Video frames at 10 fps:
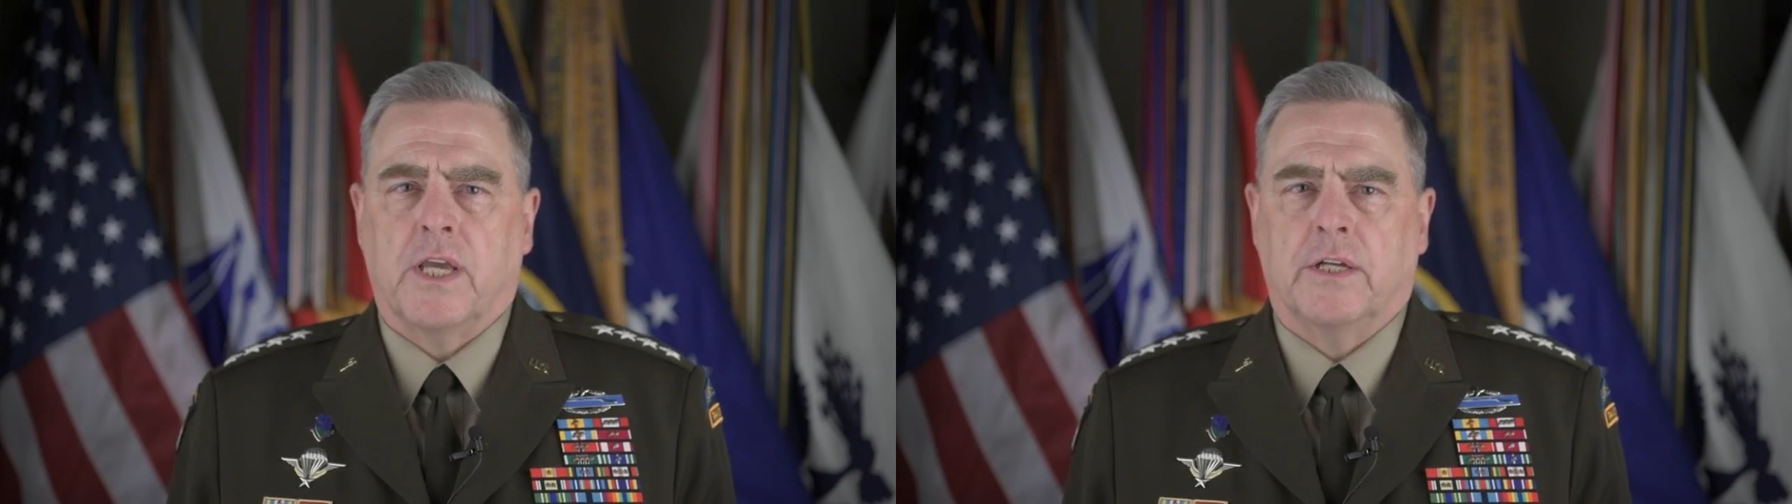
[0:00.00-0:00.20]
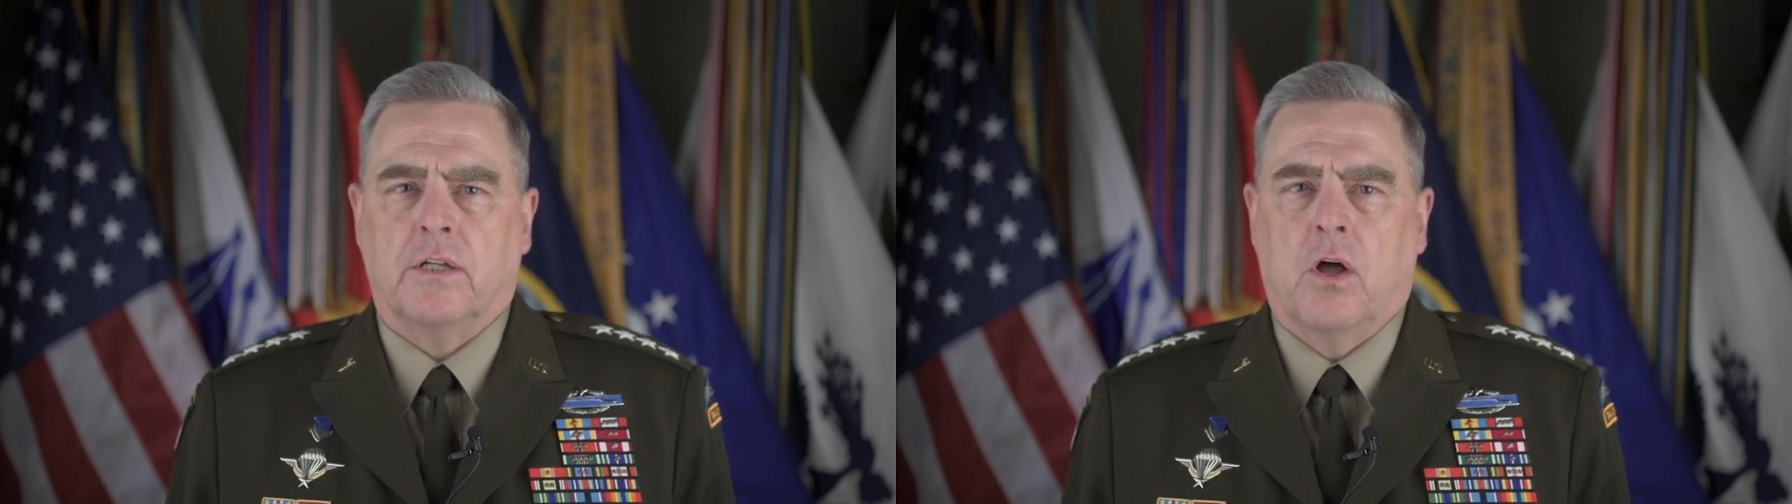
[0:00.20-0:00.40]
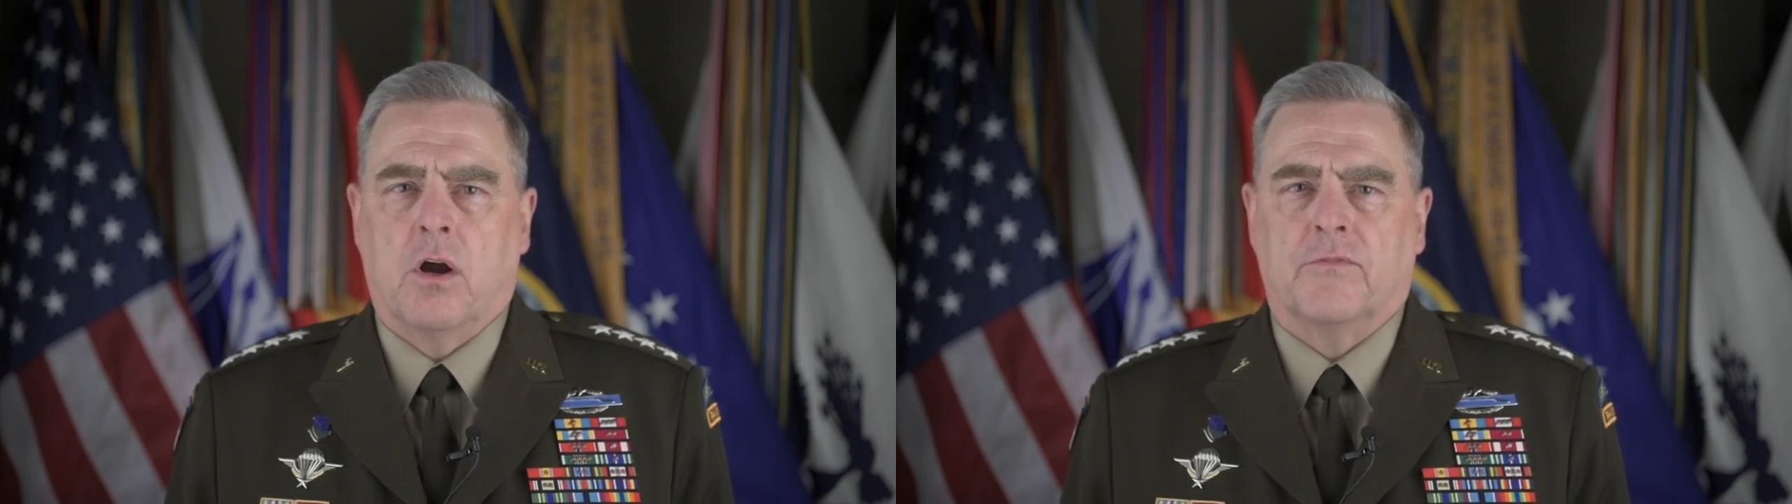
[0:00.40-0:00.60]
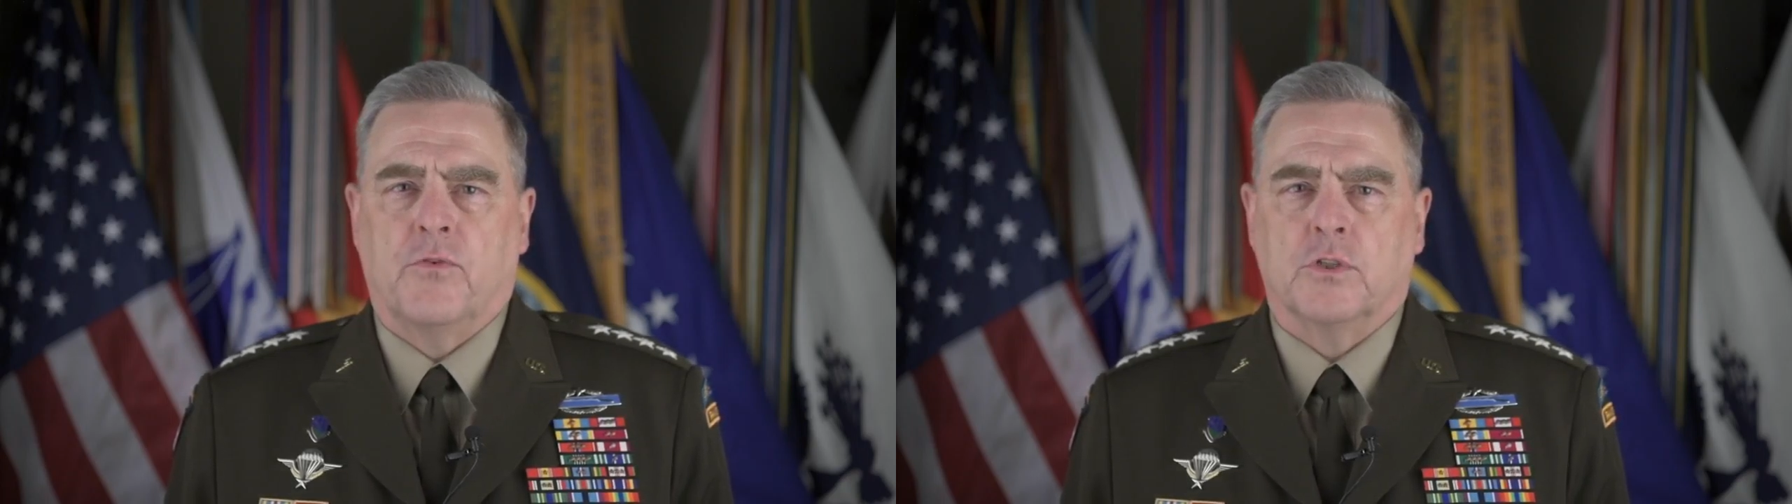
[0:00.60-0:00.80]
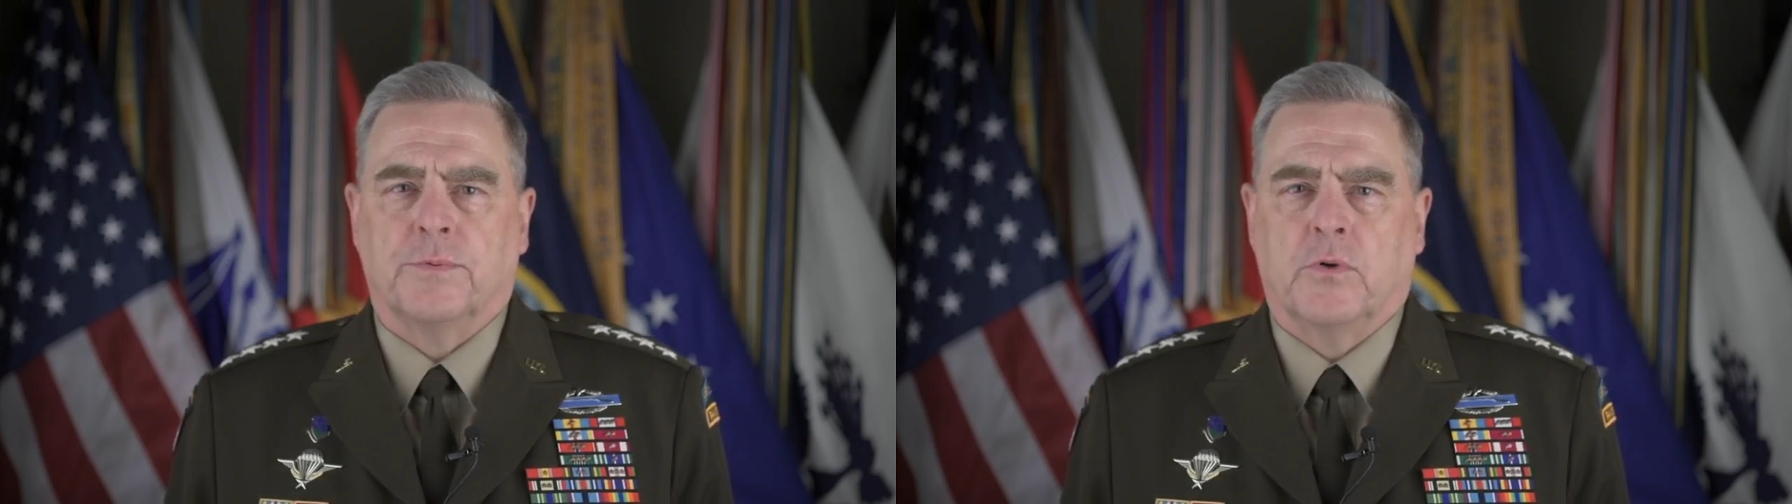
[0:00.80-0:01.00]
and a law
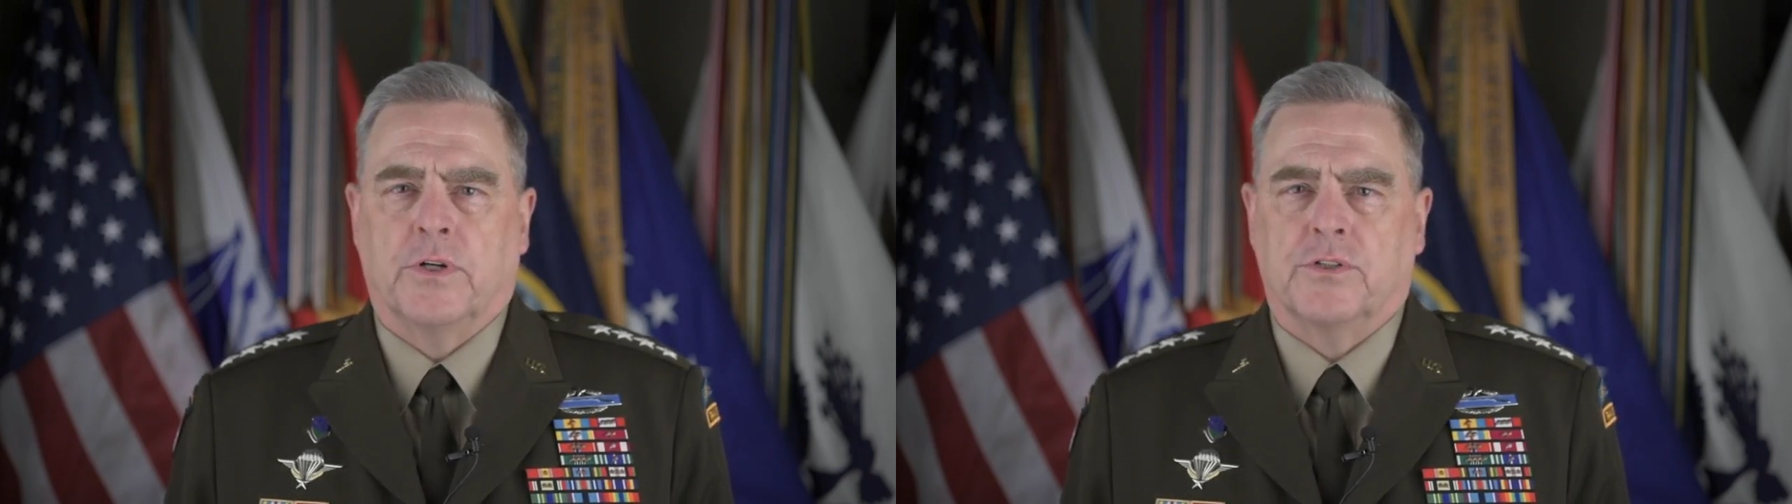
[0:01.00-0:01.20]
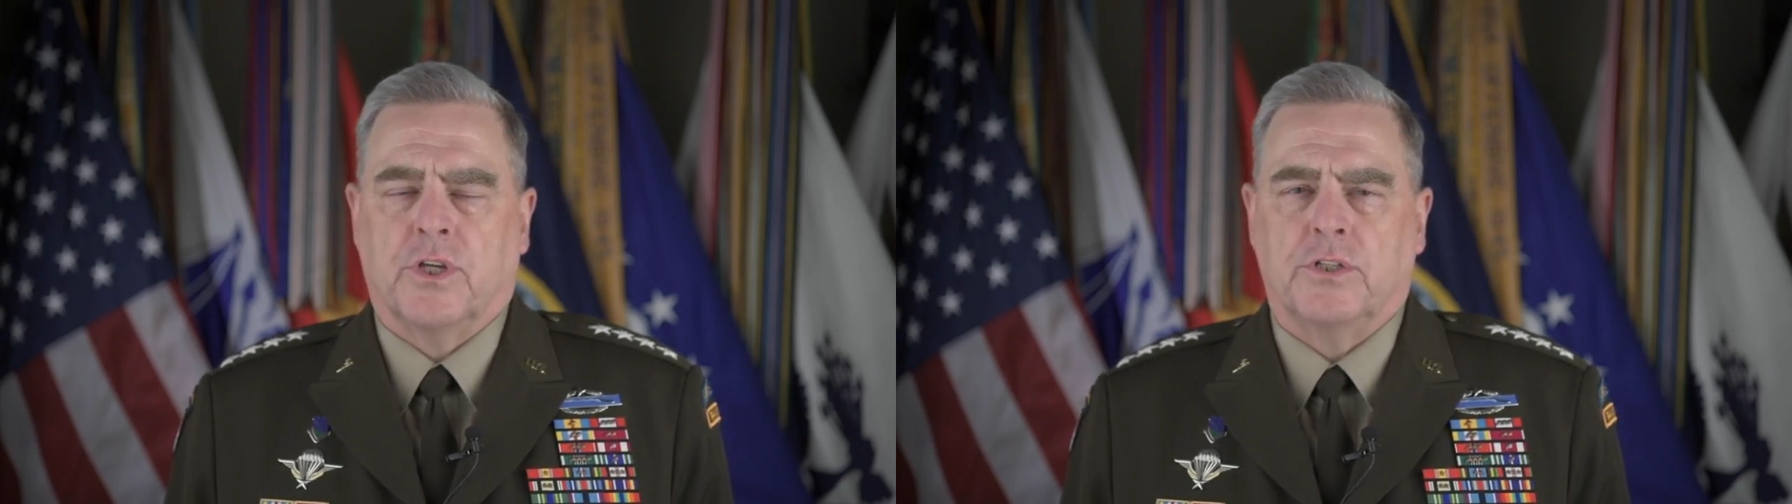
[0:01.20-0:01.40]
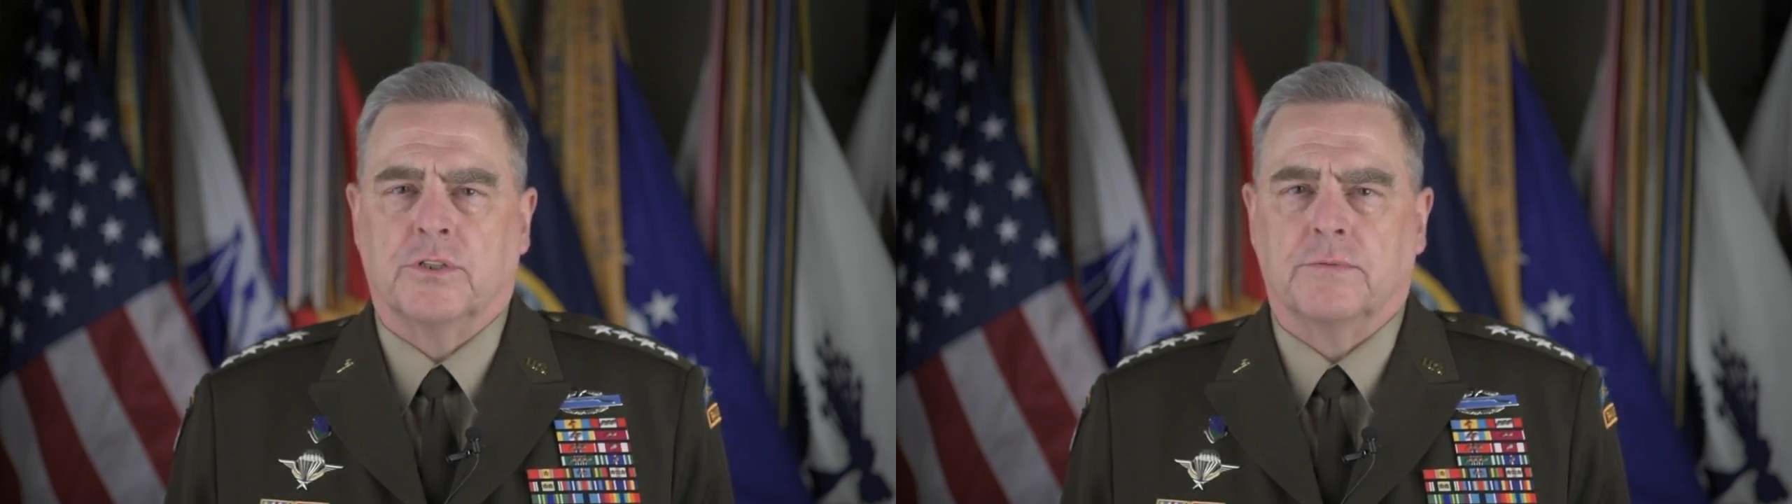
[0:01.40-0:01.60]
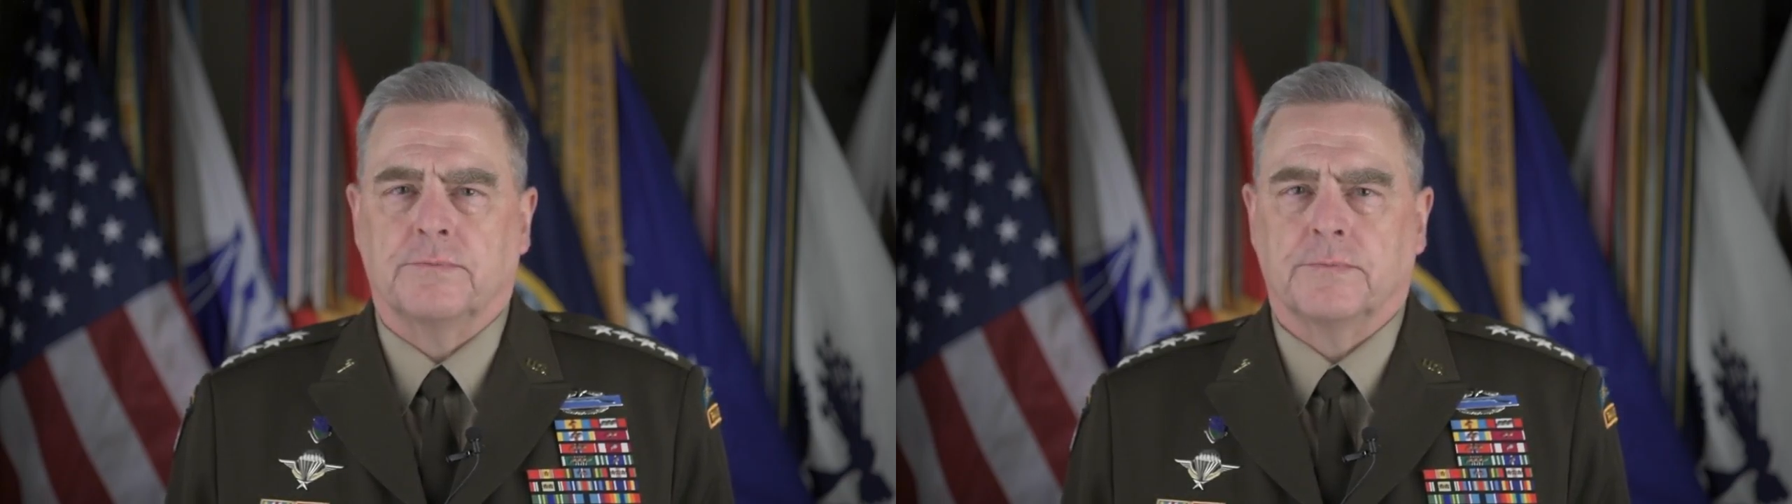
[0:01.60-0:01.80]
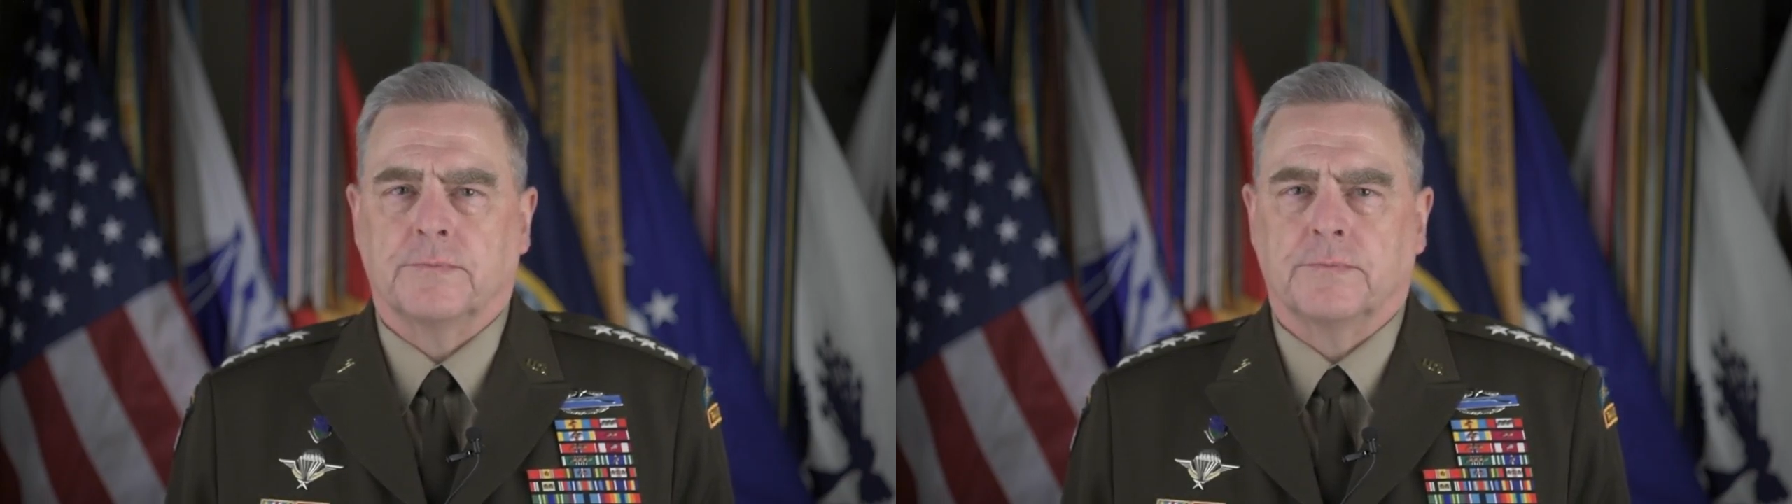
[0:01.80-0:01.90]
enforcement organization.